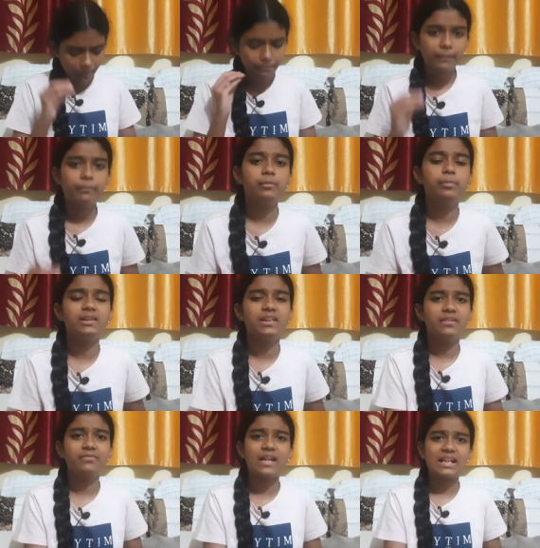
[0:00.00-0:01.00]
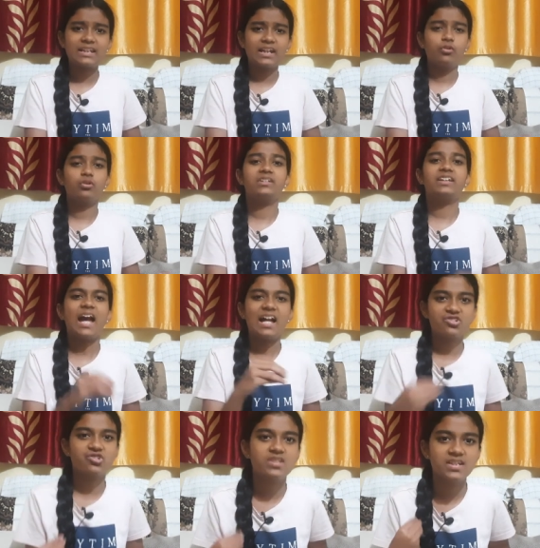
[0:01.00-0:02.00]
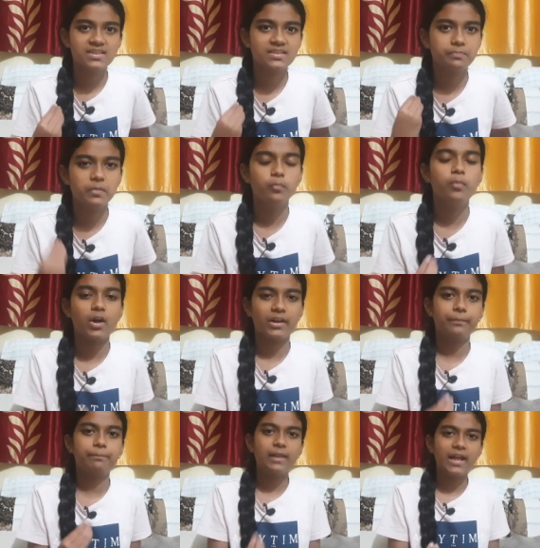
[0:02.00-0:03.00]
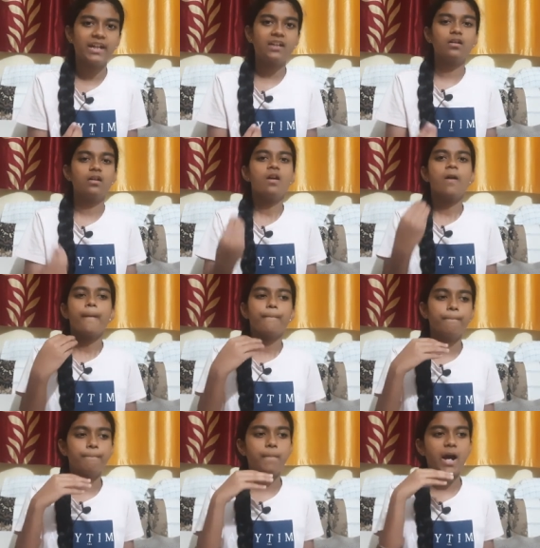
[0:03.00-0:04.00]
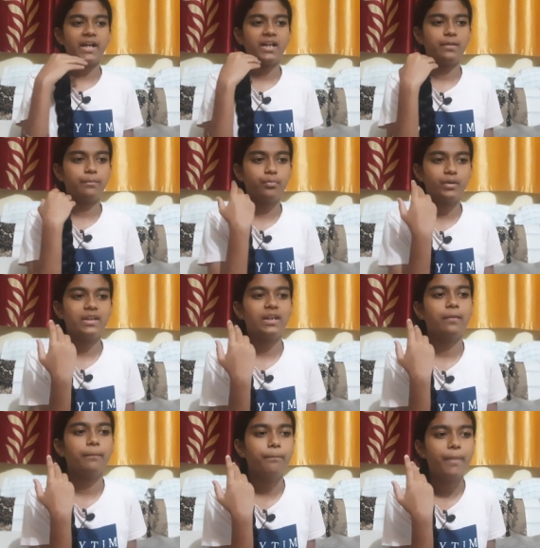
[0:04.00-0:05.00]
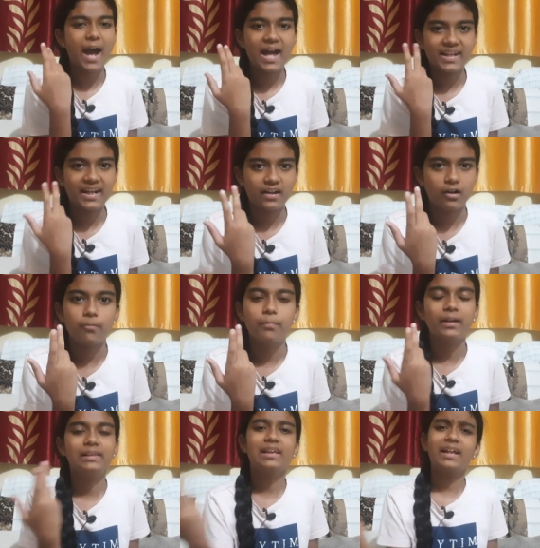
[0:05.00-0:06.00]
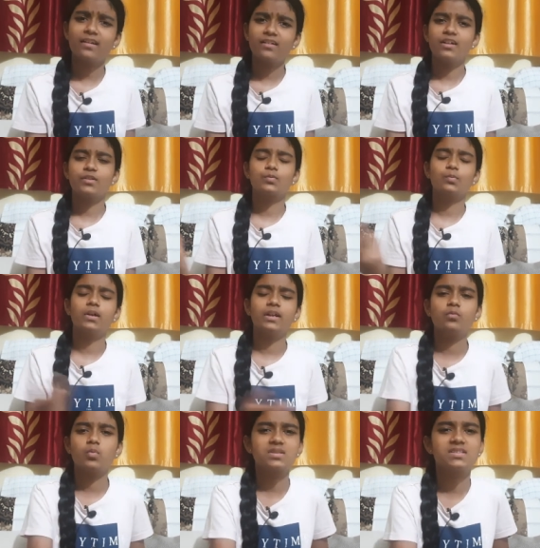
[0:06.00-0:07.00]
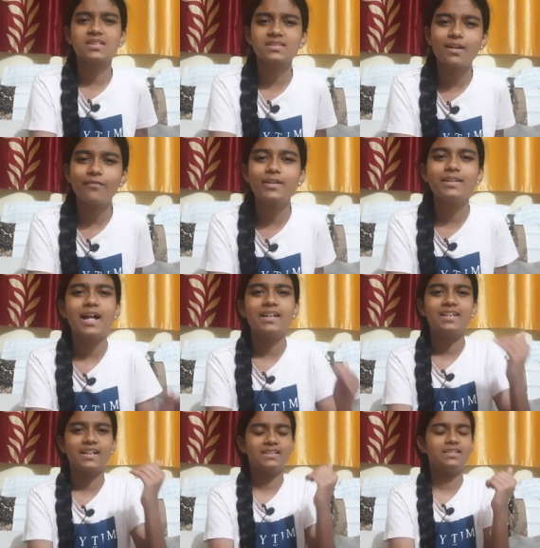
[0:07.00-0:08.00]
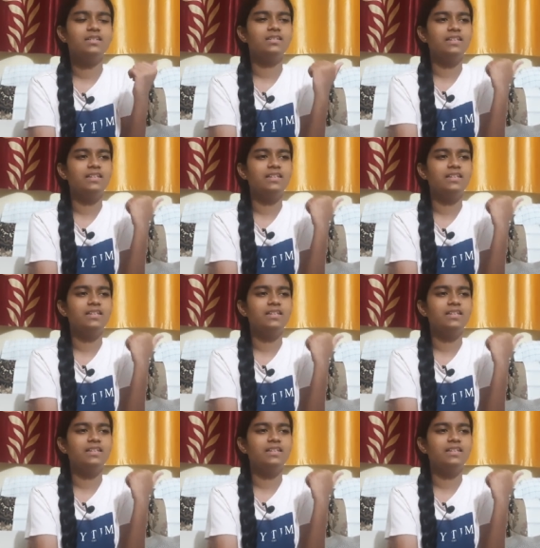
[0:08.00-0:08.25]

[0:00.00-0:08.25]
People believed that they could catch this bubonic plague by breathing bad air, but later it was discovered that they